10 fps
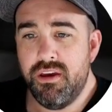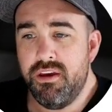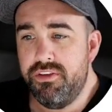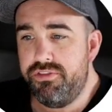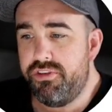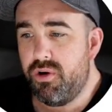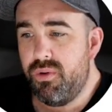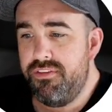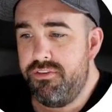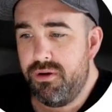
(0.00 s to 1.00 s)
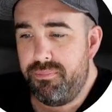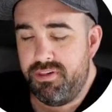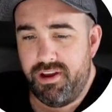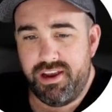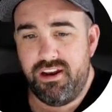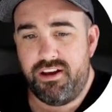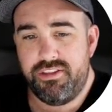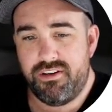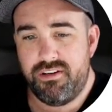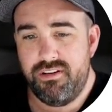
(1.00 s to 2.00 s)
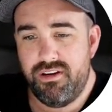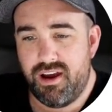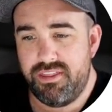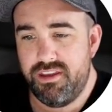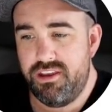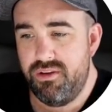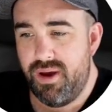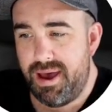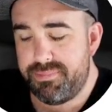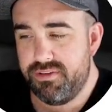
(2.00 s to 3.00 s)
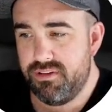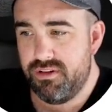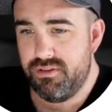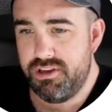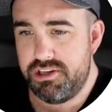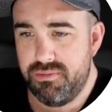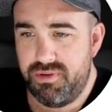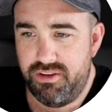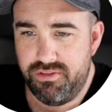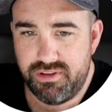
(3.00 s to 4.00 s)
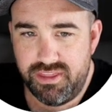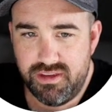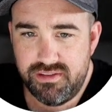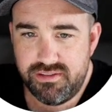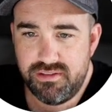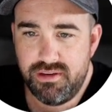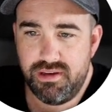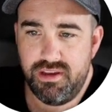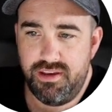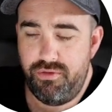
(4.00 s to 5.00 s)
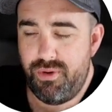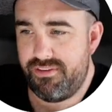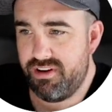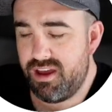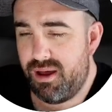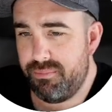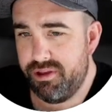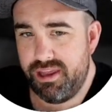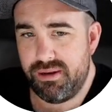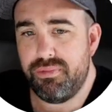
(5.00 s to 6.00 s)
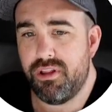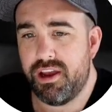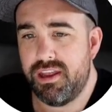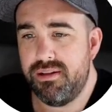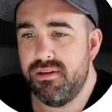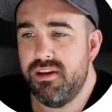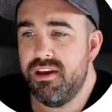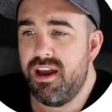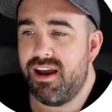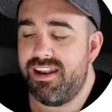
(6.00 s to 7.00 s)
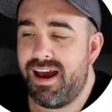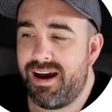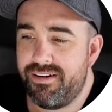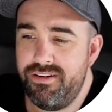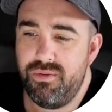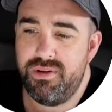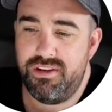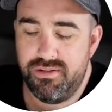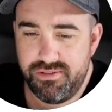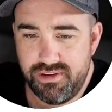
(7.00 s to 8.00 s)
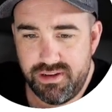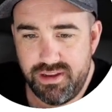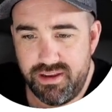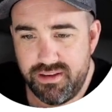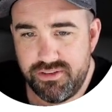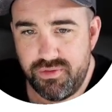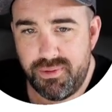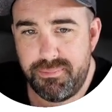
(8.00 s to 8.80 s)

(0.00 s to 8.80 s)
So if you're a plugin author, I think you absolutely should be using this if you have a complicated plugin. And how you would use it is you would